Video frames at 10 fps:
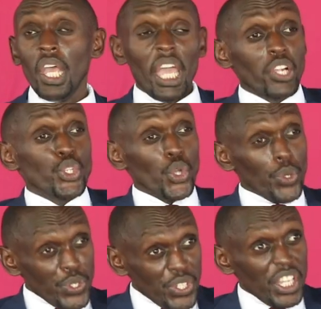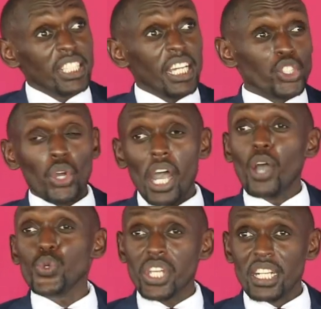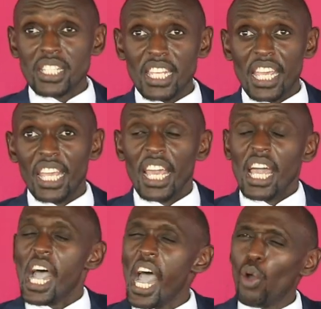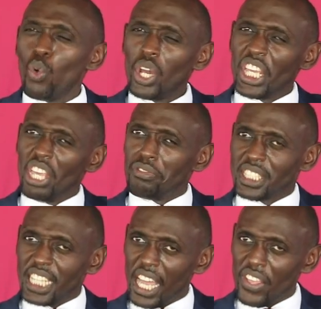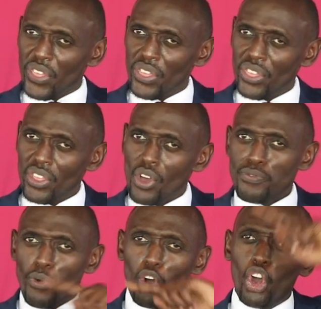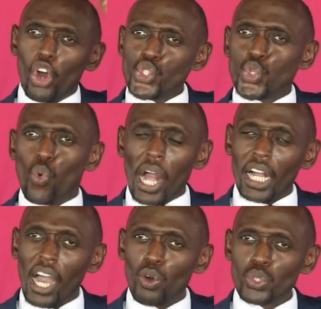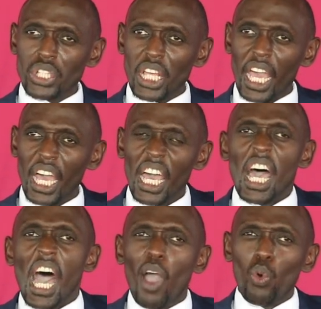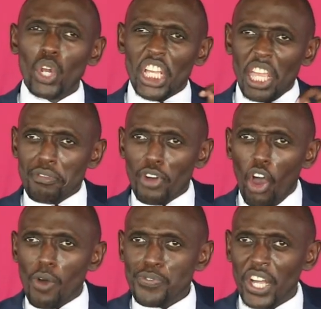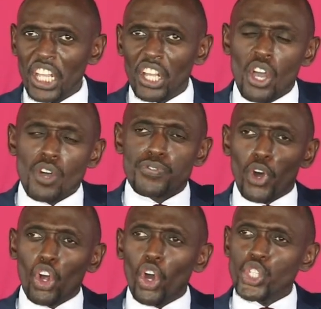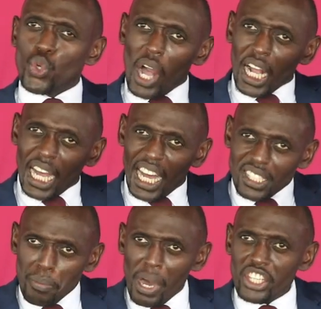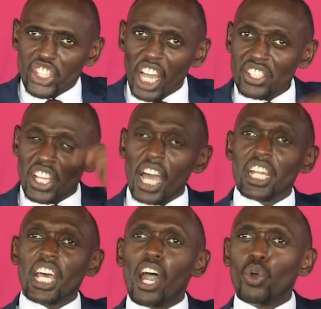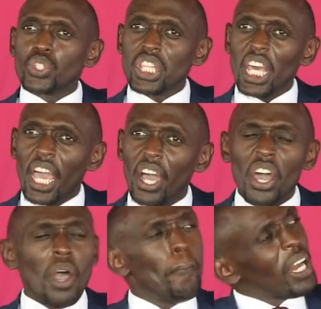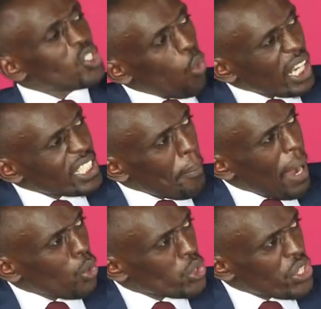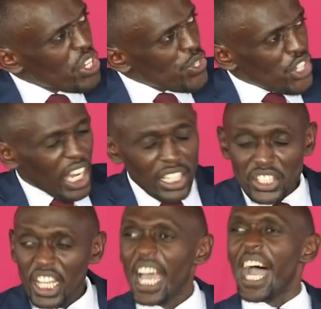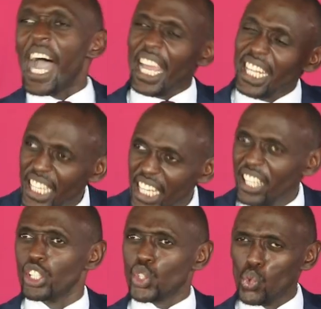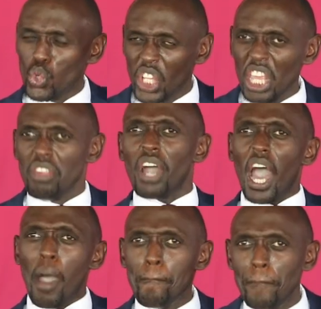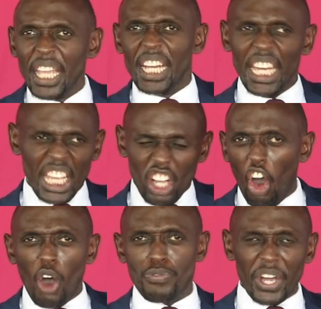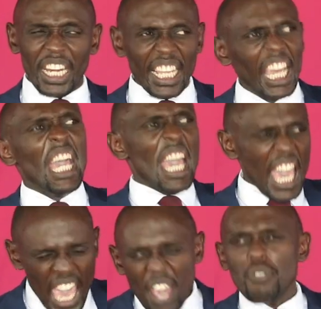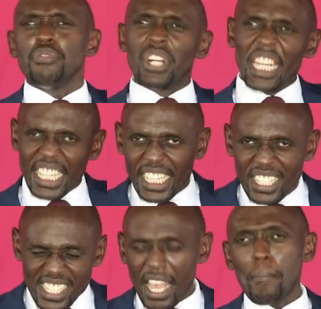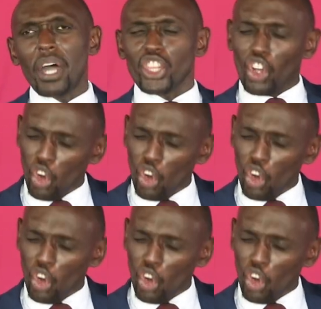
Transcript: And so sit at your house and say, I will give tithe for God's work out there. I will give offering for God's work at my church and out there. But what about this church? I need to give a building offering. Every Sabbath